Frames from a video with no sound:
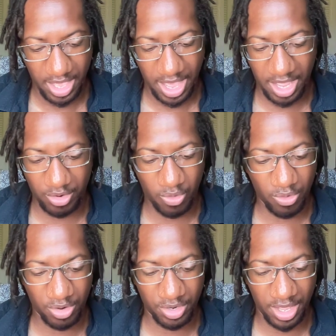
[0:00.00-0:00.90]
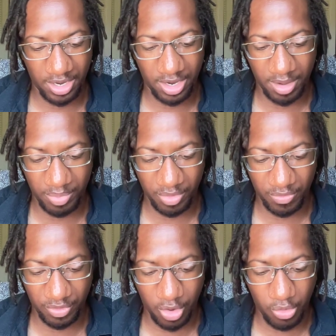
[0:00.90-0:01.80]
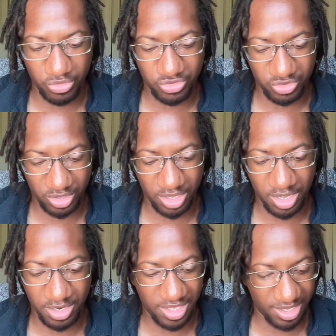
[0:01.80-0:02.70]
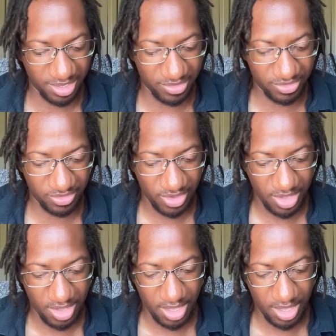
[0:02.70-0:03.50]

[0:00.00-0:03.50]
had ordered a number of ghost gun kits